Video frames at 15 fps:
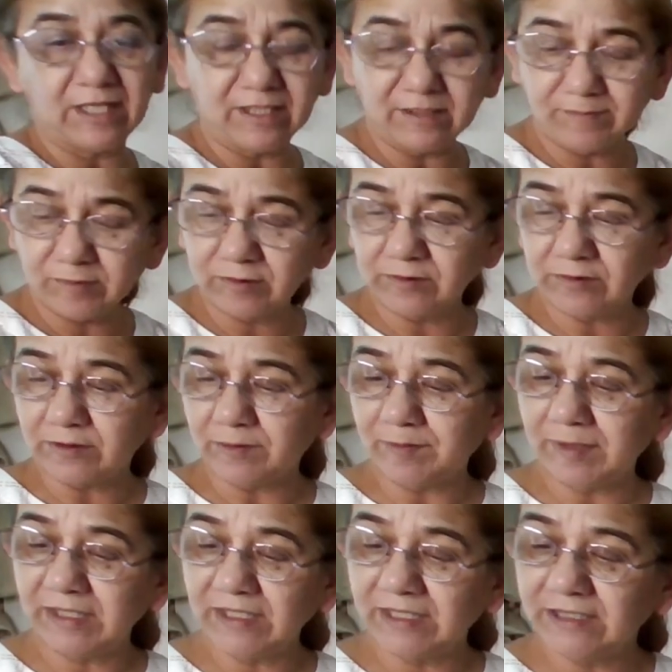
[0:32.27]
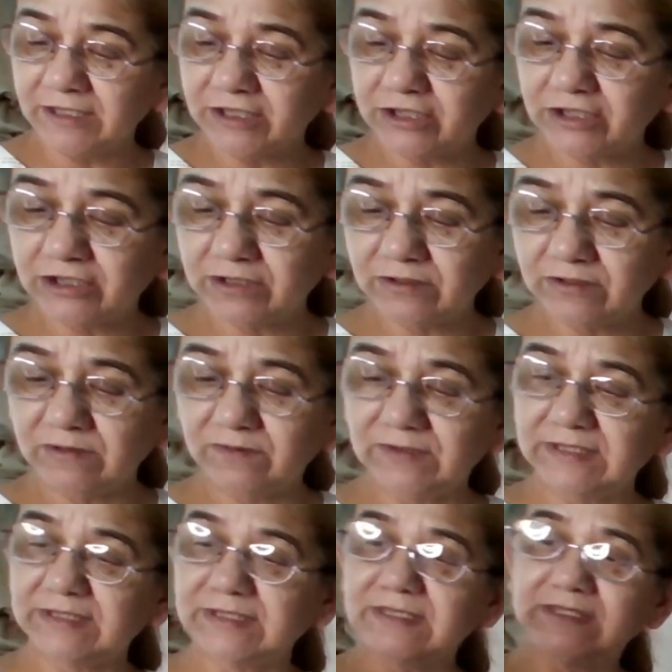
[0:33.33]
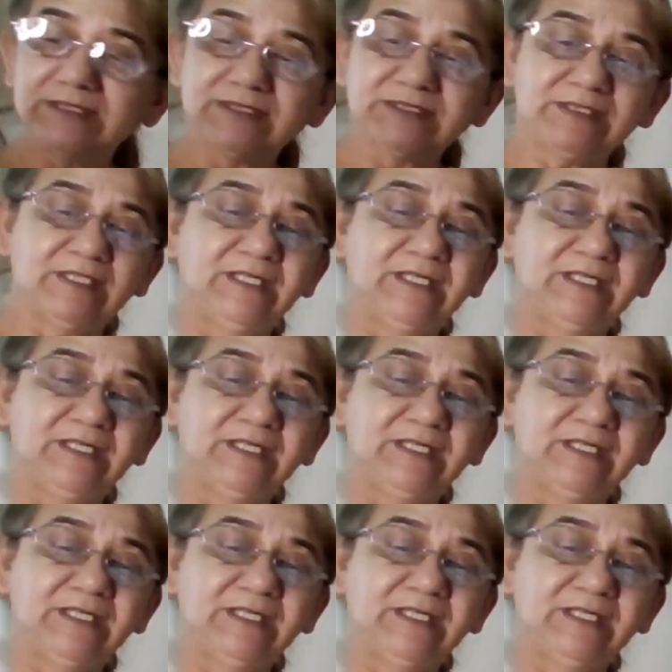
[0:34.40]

animals or plush was this